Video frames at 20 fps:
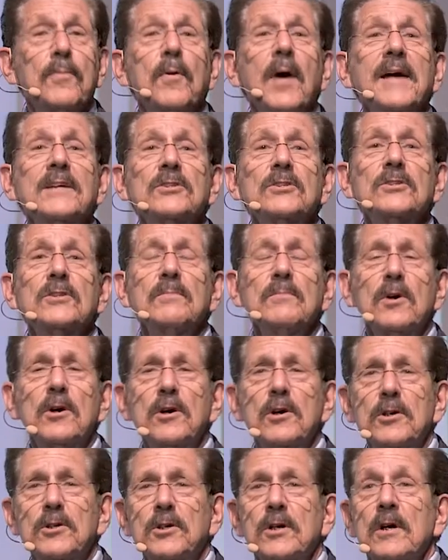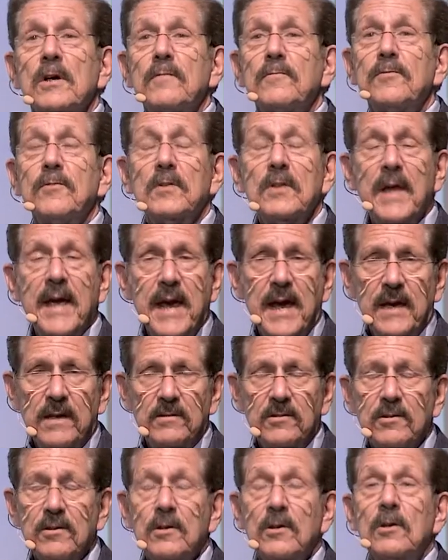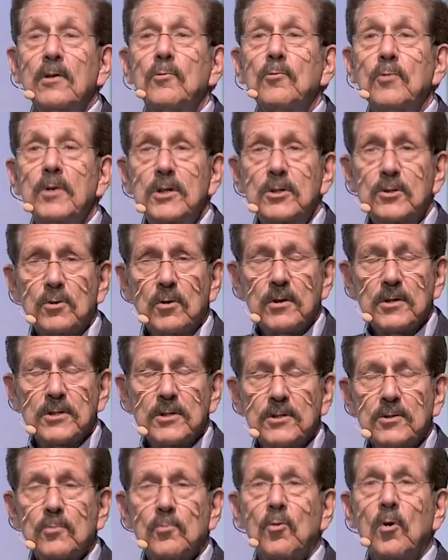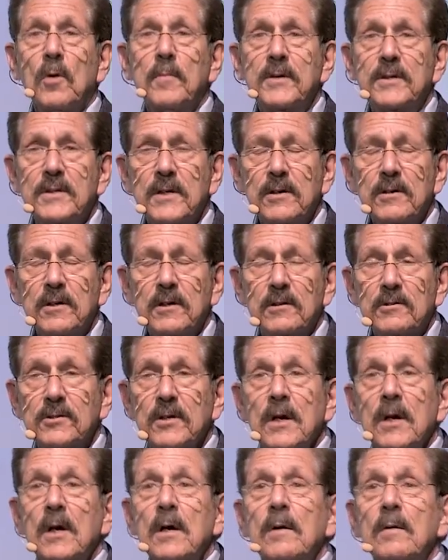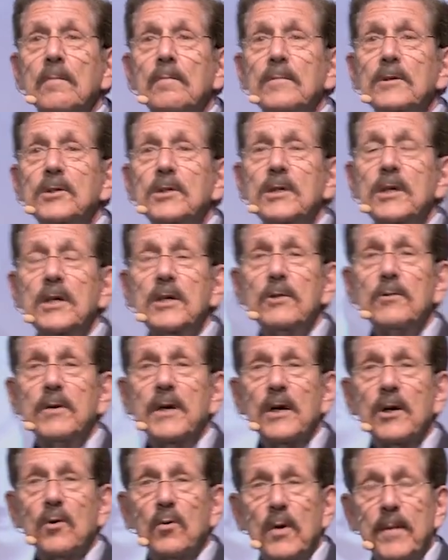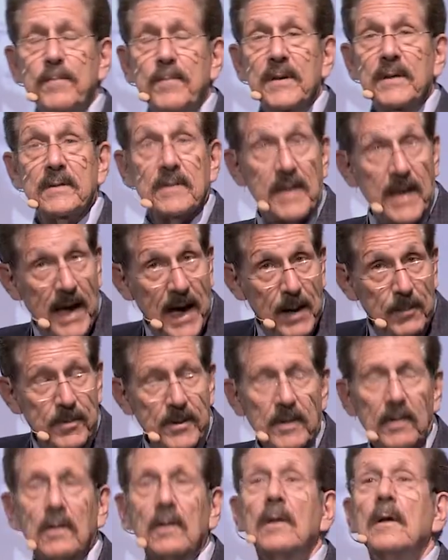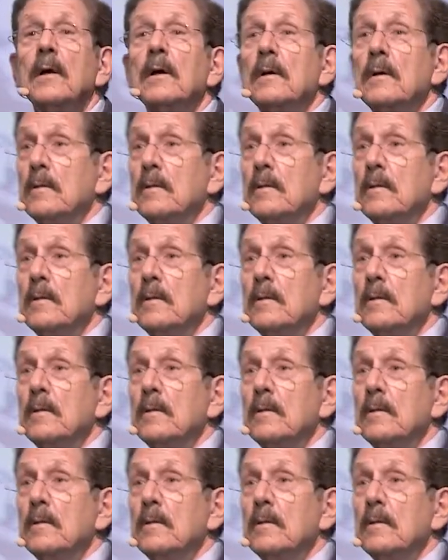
prices emerge for land, resources, raw materials, machinery, equipment, capital,